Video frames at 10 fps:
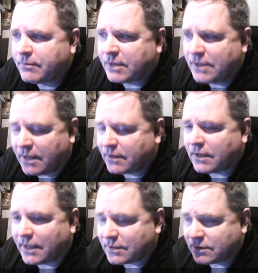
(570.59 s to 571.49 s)
but
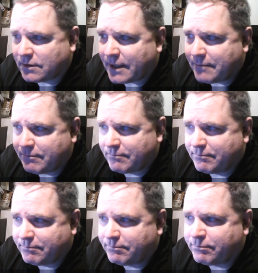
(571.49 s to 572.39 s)
nonetheless, they
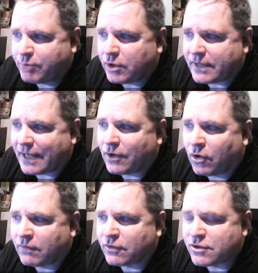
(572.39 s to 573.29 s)
put that
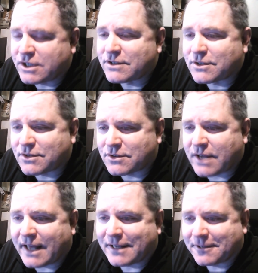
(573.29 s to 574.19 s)
over Jesus' head.